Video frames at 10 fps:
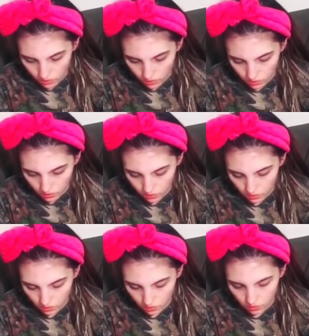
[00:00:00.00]

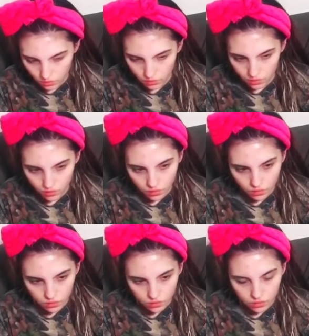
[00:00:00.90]

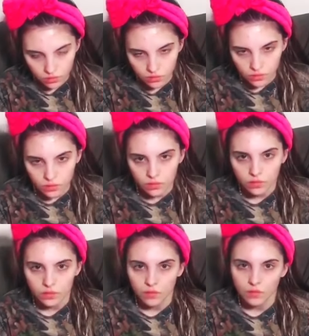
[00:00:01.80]
(no one is talking)